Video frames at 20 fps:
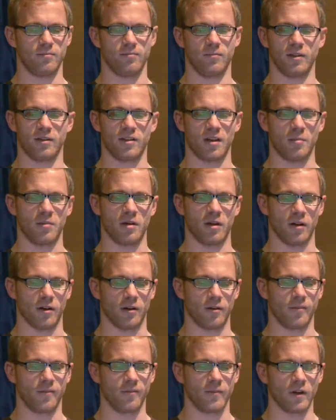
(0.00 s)
it can be hidden.
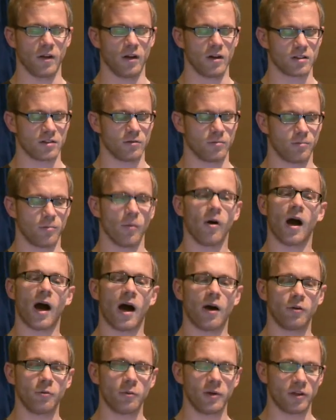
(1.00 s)
So
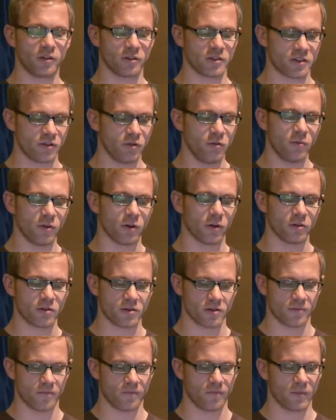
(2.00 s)
how do we consume those?